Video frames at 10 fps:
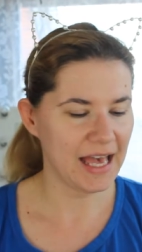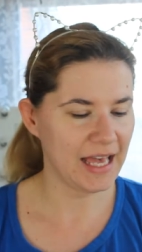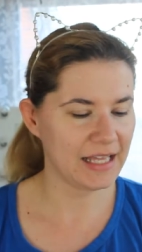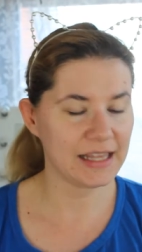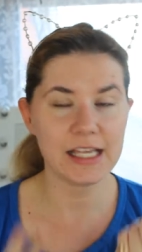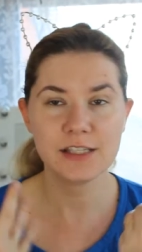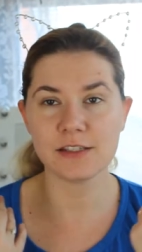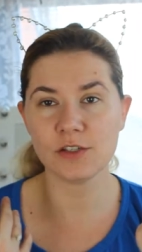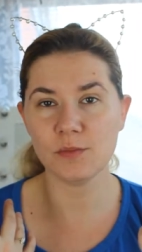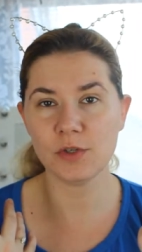and
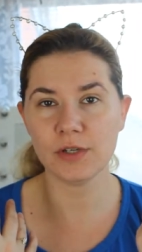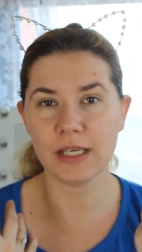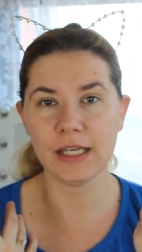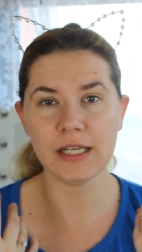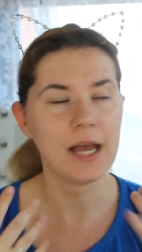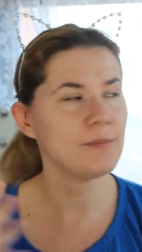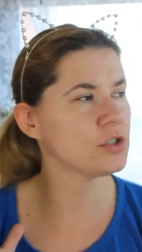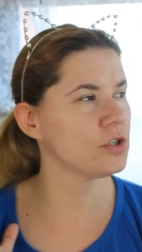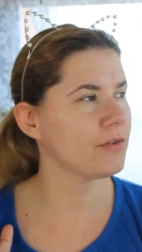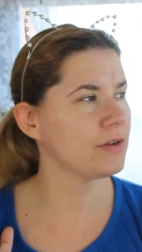let's zoom you in I'm
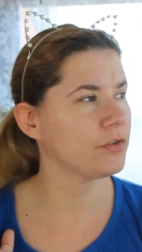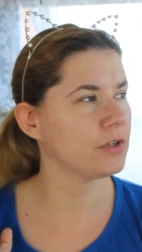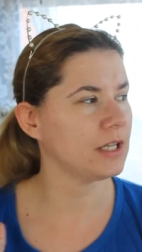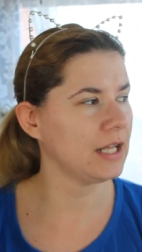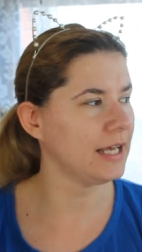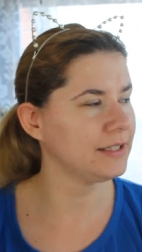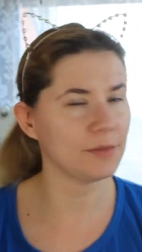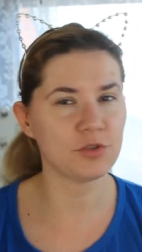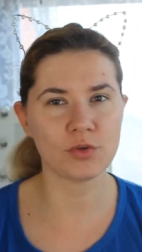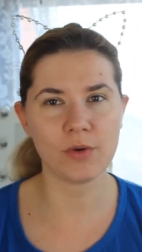sorry for the light
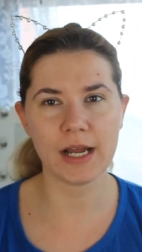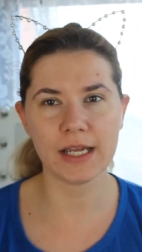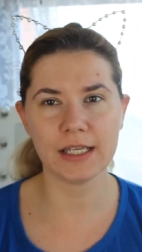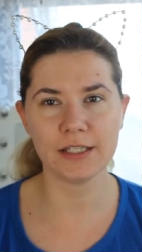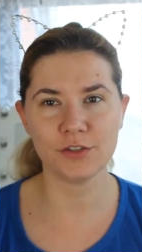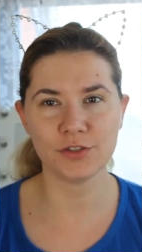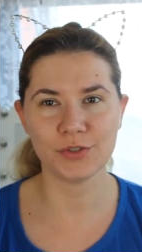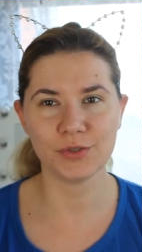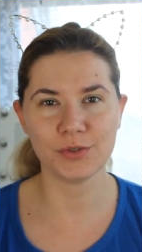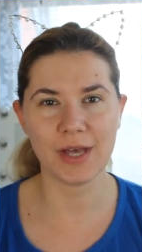I'm trying
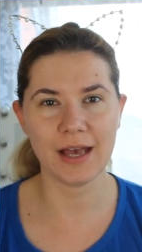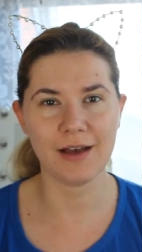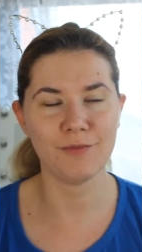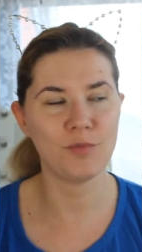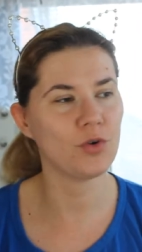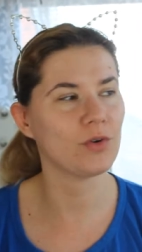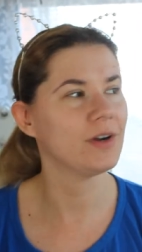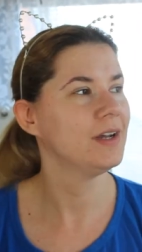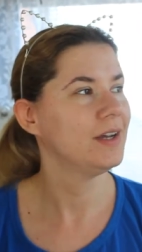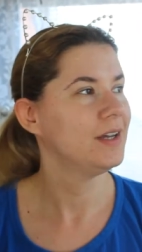to have
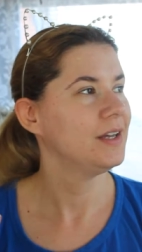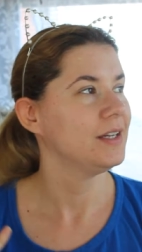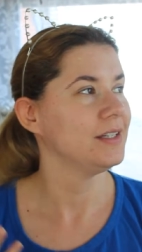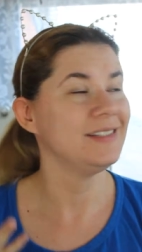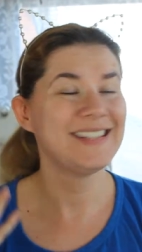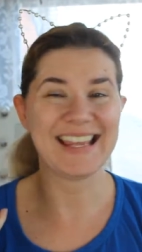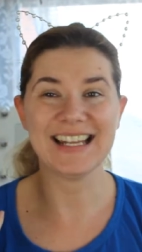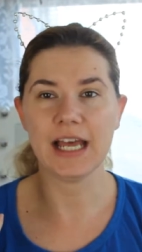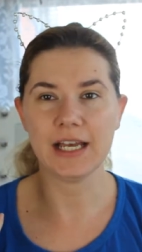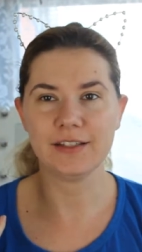more
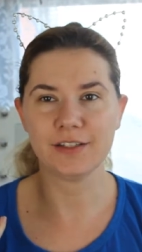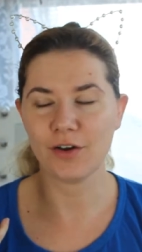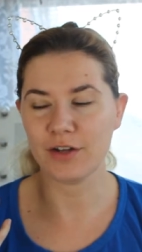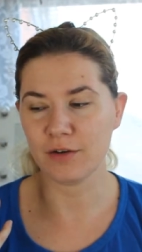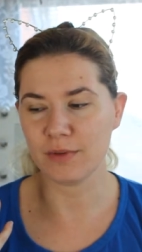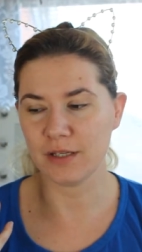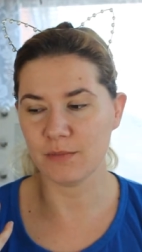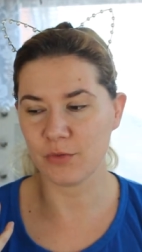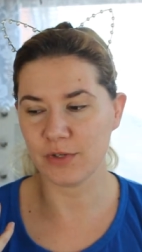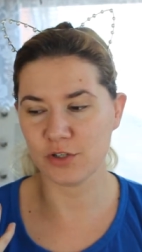daylight on, in
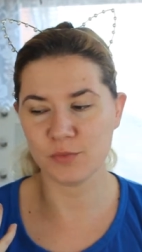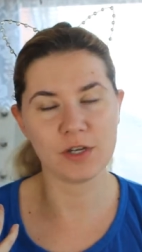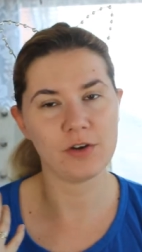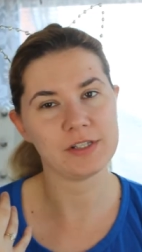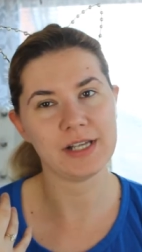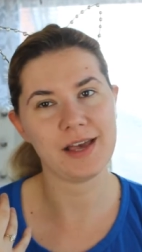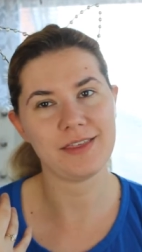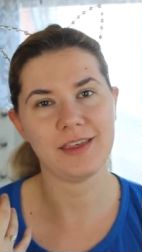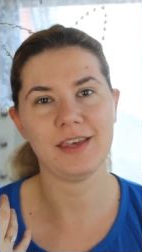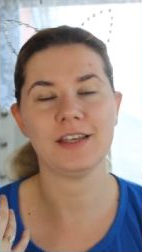my videos because I
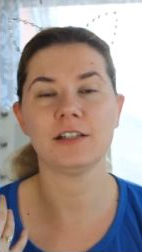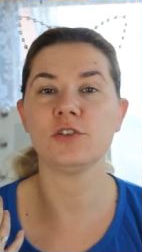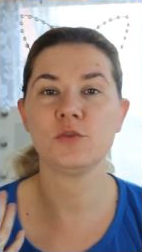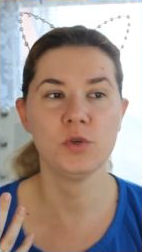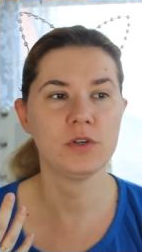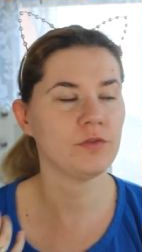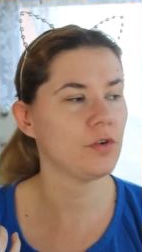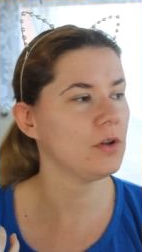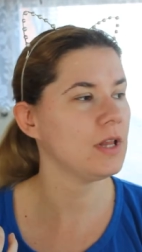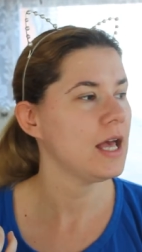think it looks
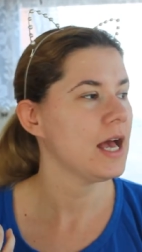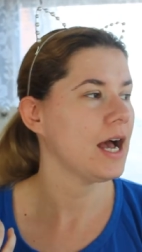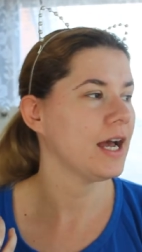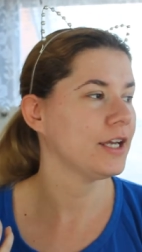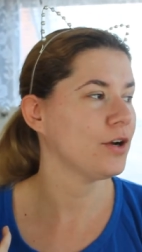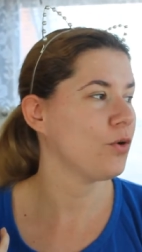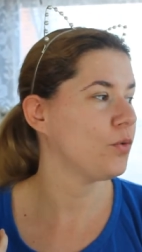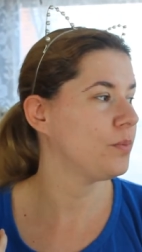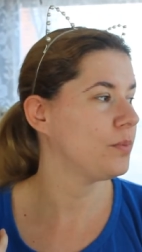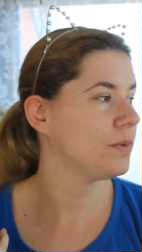beautiful I
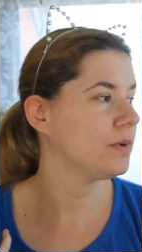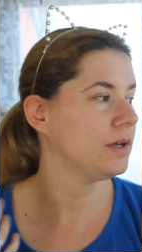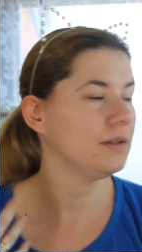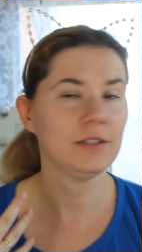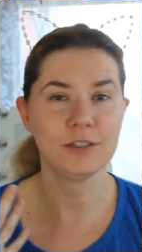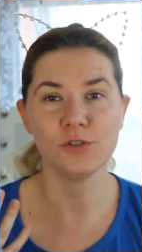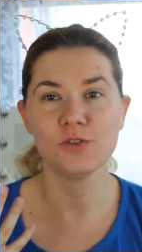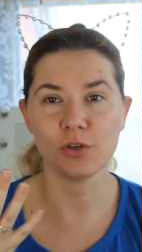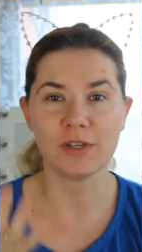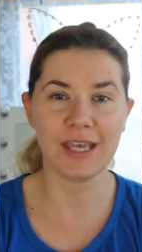hope it
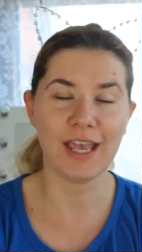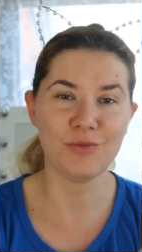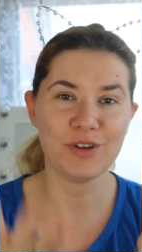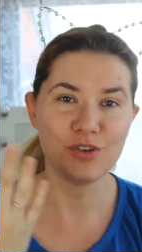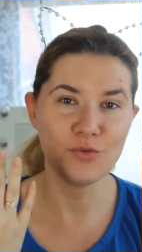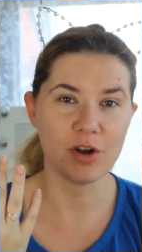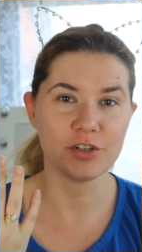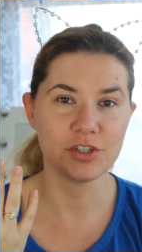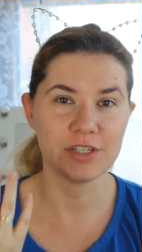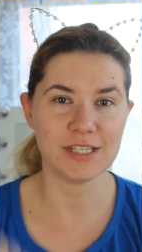looks okay when you
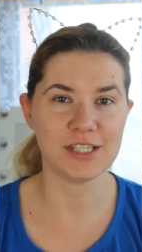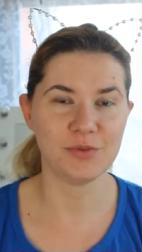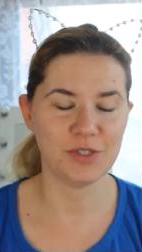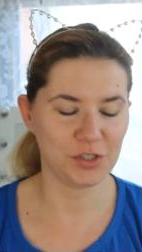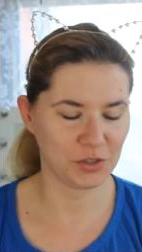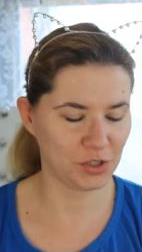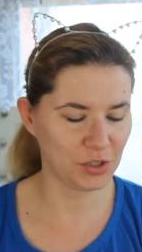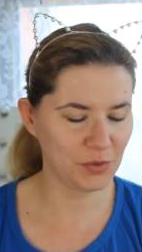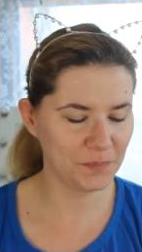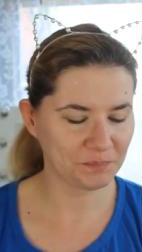watch this video
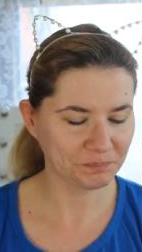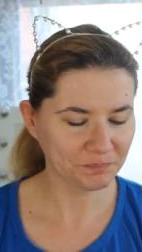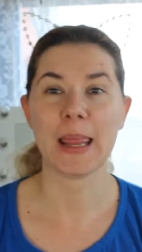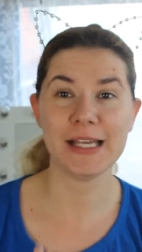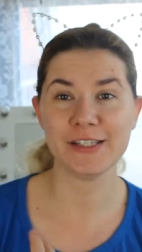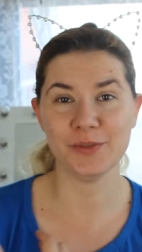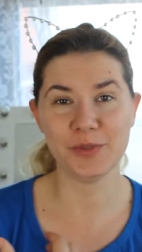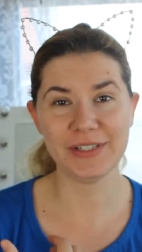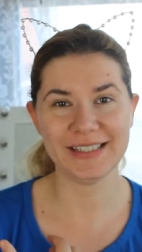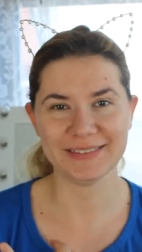too let's
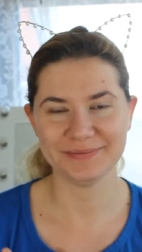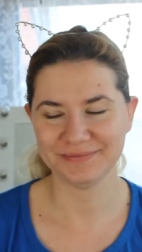zoom you in